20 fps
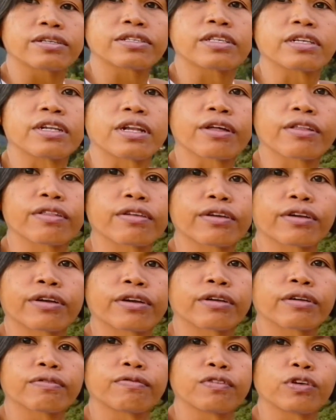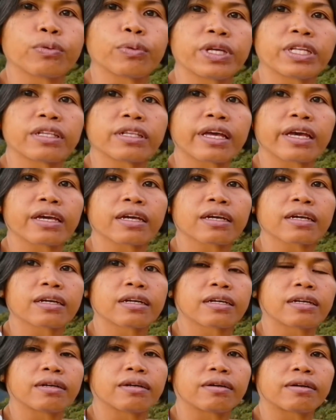There's another viewing deck
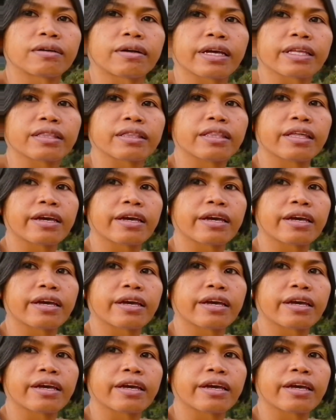right